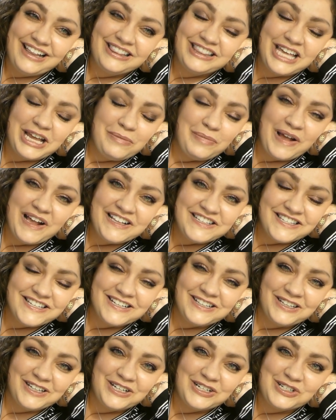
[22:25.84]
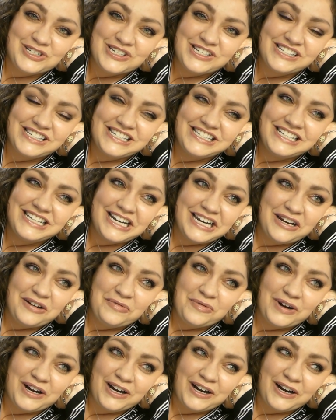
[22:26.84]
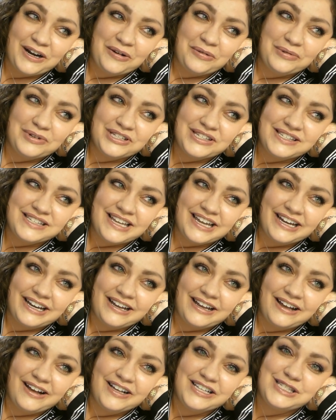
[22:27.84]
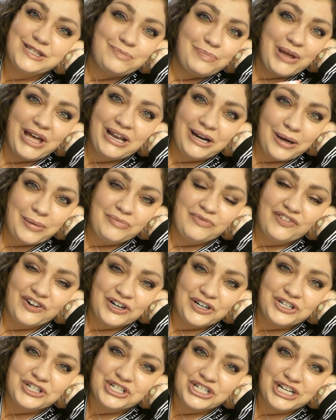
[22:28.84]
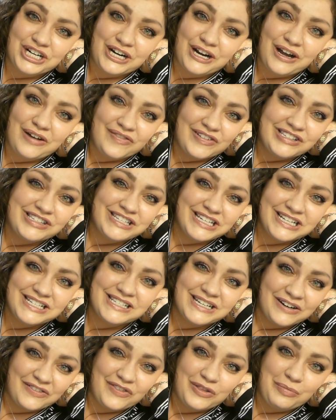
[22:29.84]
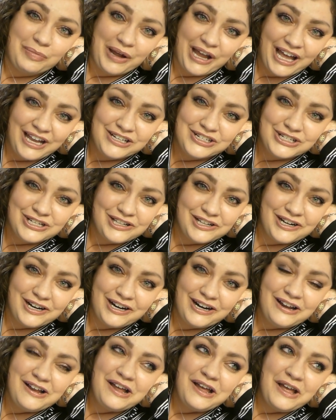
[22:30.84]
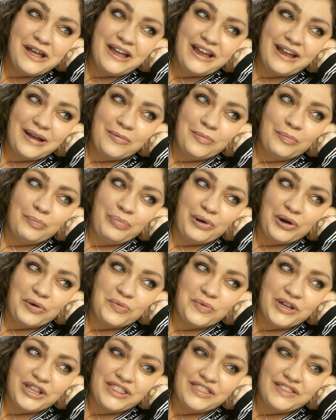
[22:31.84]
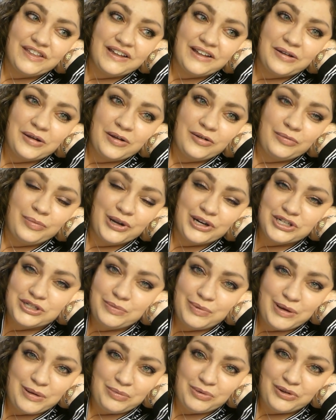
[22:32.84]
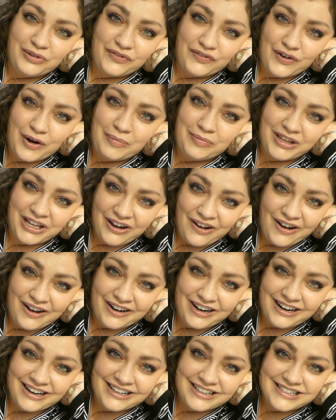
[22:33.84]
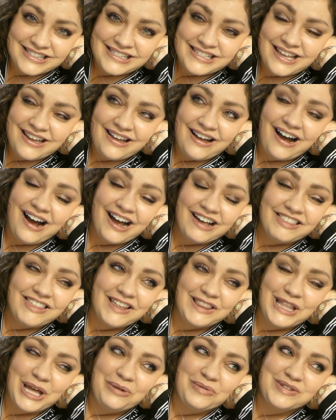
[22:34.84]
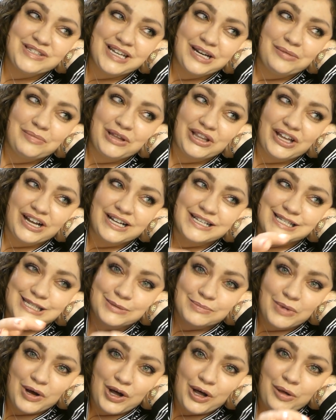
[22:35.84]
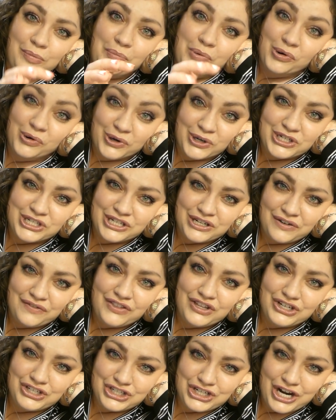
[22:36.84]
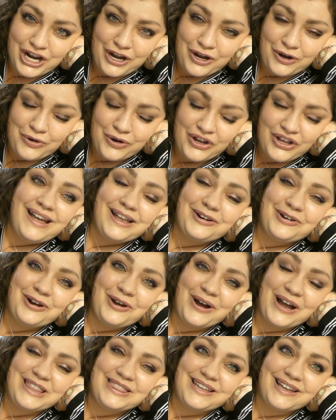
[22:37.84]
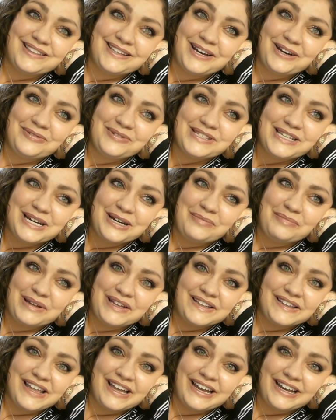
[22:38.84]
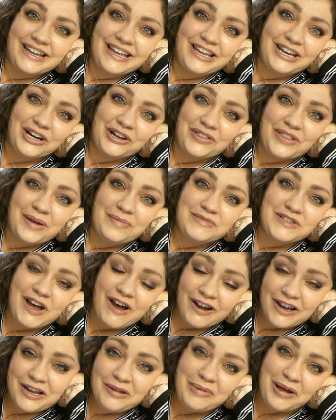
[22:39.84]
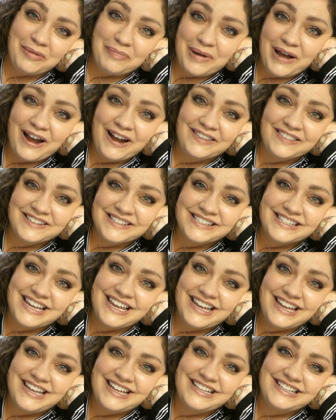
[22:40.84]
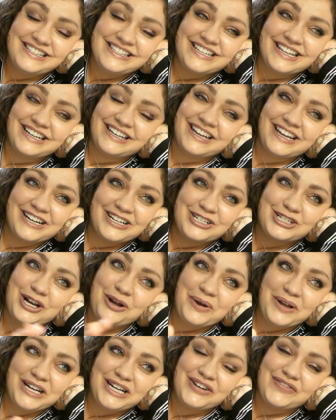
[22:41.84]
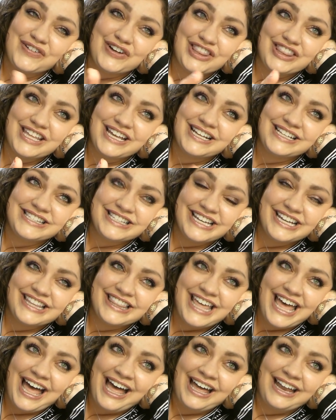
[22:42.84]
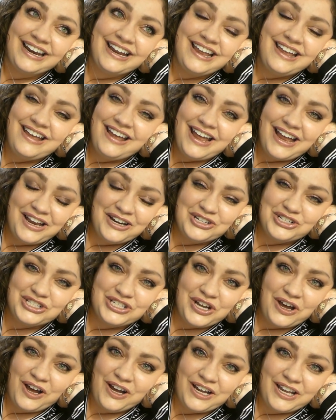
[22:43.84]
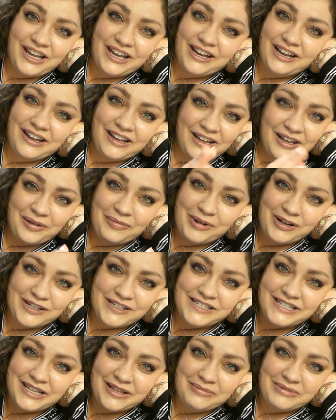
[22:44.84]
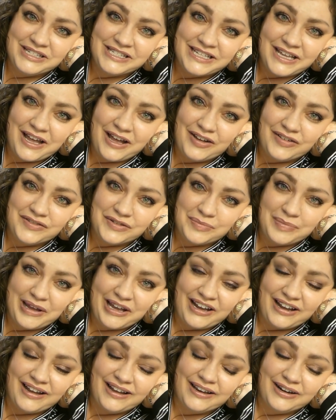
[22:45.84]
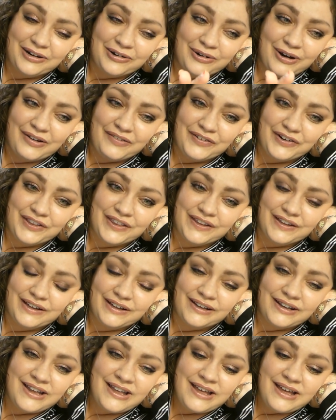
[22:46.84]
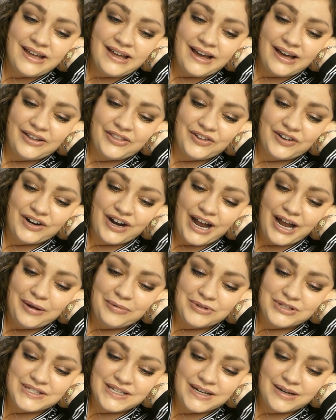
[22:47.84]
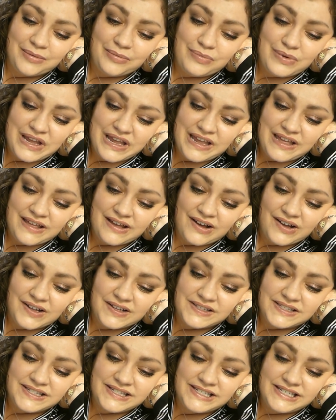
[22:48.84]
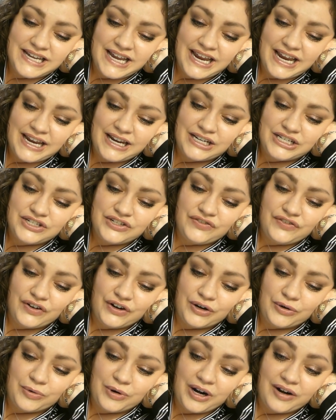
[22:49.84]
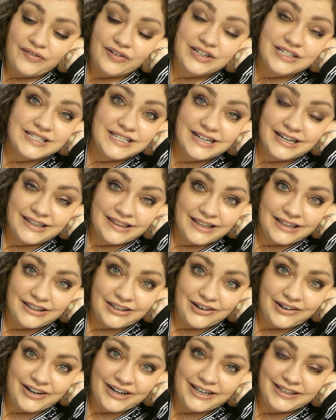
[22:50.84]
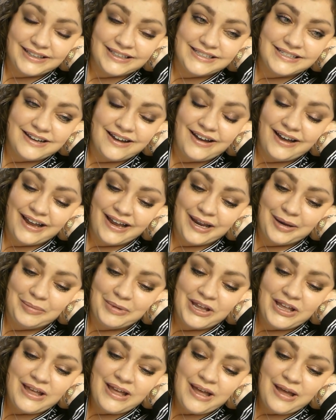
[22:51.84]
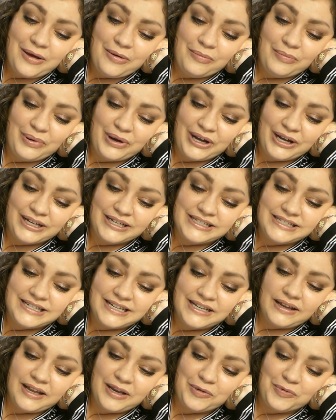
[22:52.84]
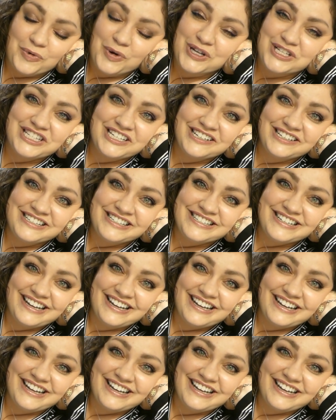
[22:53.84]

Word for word: they basically just did it where it was like a sped up version of a season of The Bachelor, but with a bunch of people from the audience. I thought that was going to be like a small portion of the show. I don't know. I thought that it was going to be like, you know, them talking about behind the scenes and like showing different things like that and just talking amongst themselves, Becca and whoever the other guy was going to be on stage for whatever city that they're in at the time. But it wasn't.